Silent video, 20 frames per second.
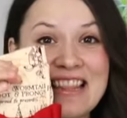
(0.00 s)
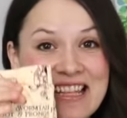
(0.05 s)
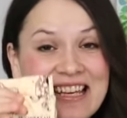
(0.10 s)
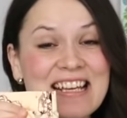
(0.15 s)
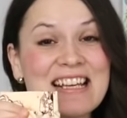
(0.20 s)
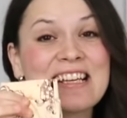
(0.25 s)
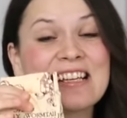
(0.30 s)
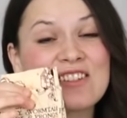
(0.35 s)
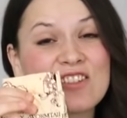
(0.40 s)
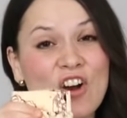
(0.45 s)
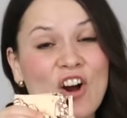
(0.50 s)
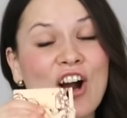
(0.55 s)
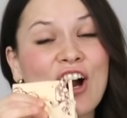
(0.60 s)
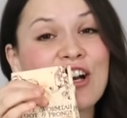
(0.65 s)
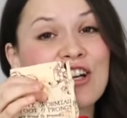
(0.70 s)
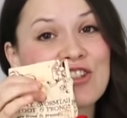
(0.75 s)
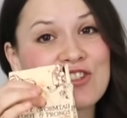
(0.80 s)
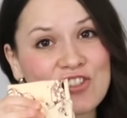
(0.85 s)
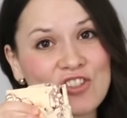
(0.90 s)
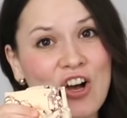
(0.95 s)
These
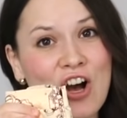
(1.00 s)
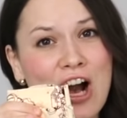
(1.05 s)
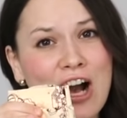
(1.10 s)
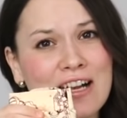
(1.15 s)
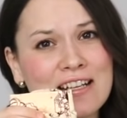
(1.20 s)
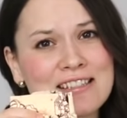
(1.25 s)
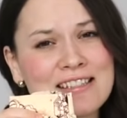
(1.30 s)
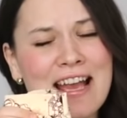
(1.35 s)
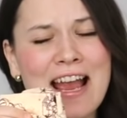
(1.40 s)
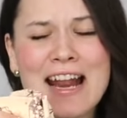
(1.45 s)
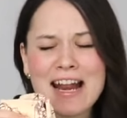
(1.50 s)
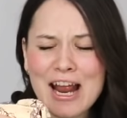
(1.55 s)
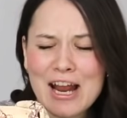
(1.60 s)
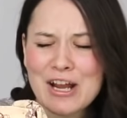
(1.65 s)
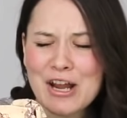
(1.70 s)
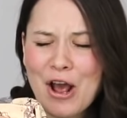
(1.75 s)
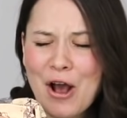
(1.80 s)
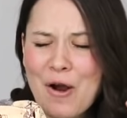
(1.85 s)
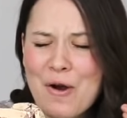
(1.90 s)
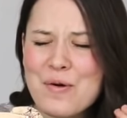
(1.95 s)
are socks. And
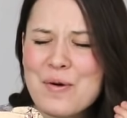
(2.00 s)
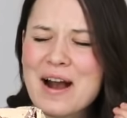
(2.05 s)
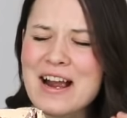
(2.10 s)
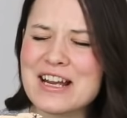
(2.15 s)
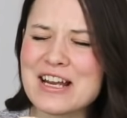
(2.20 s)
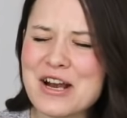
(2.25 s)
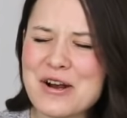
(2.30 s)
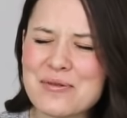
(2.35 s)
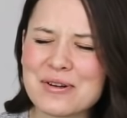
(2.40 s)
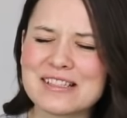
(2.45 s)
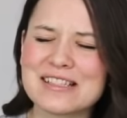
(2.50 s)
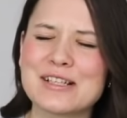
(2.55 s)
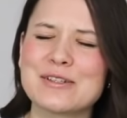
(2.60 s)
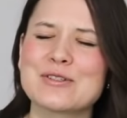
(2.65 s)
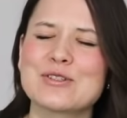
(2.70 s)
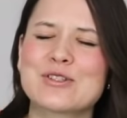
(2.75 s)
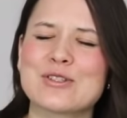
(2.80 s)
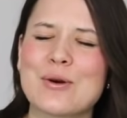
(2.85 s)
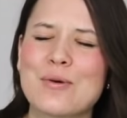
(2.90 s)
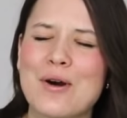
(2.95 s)
I know, it
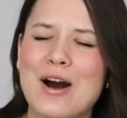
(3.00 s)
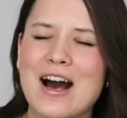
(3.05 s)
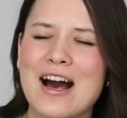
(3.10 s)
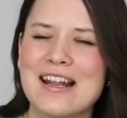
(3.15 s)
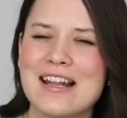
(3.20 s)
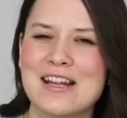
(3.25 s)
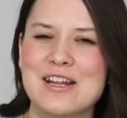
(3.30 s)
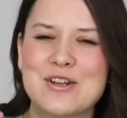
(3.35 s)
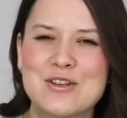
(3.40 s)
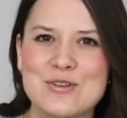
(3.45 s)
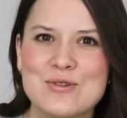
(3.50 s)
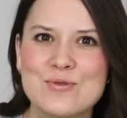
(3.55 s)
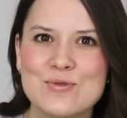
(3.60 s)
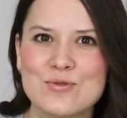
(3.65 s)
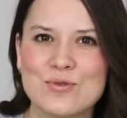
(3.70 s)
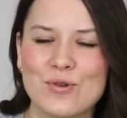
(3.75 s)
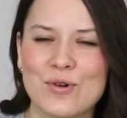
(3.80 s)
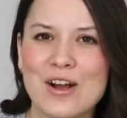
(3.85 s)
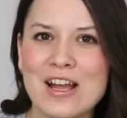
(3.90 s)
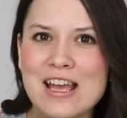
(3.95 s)
sounds so odd and
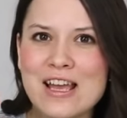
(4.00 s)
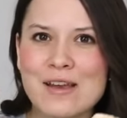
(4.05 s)
unusual